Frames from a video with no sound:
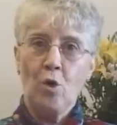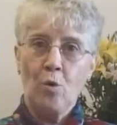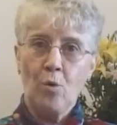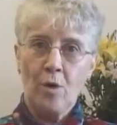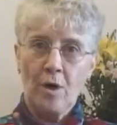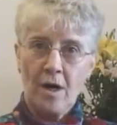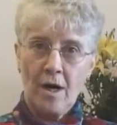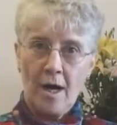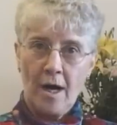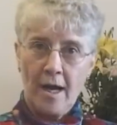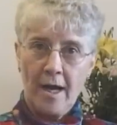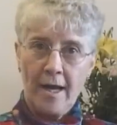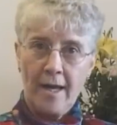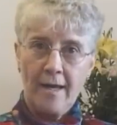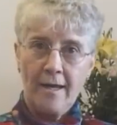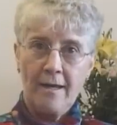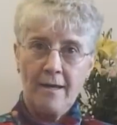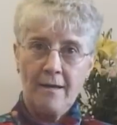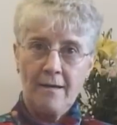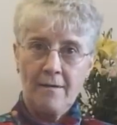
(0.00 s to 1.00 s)
where
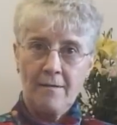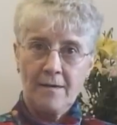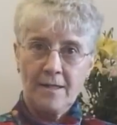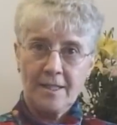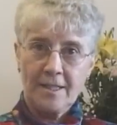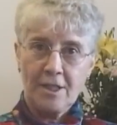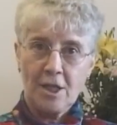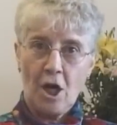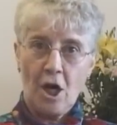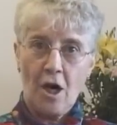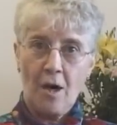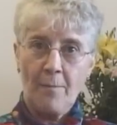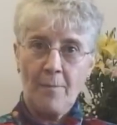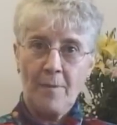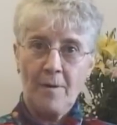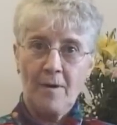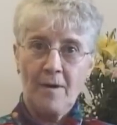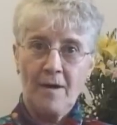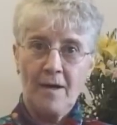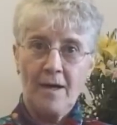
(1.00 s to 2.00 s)
I
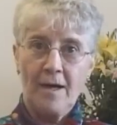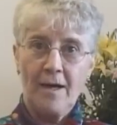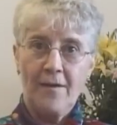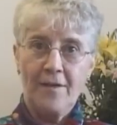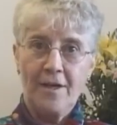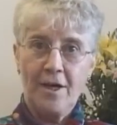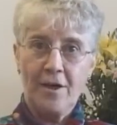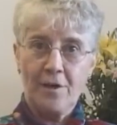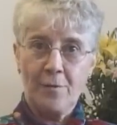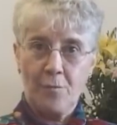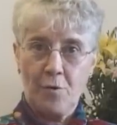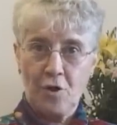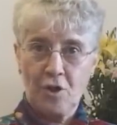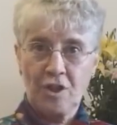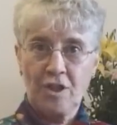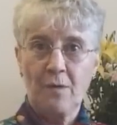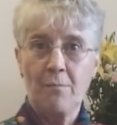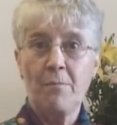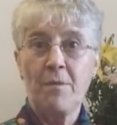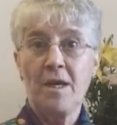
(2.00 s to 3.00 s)
stop and the other
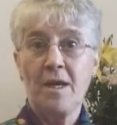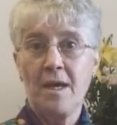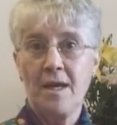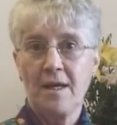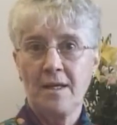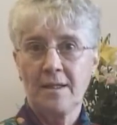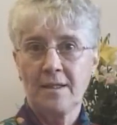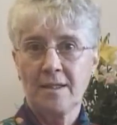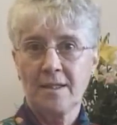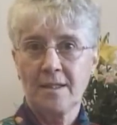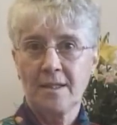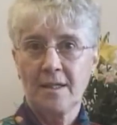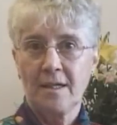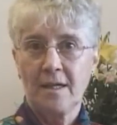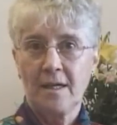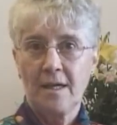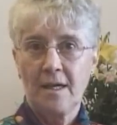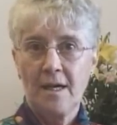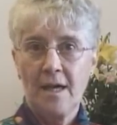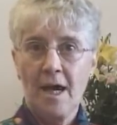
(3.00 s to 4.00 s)
person begins.
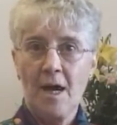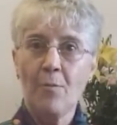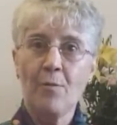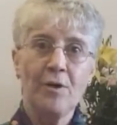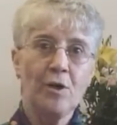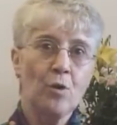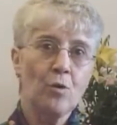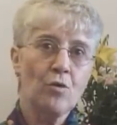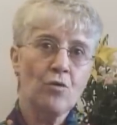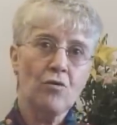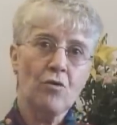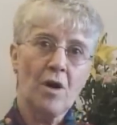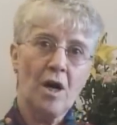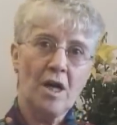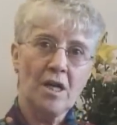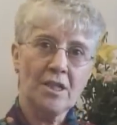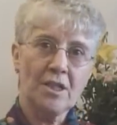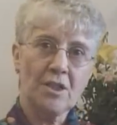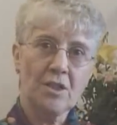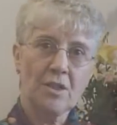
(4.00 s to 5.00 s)
And we don't
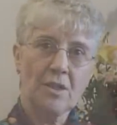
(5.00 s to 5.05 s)
cross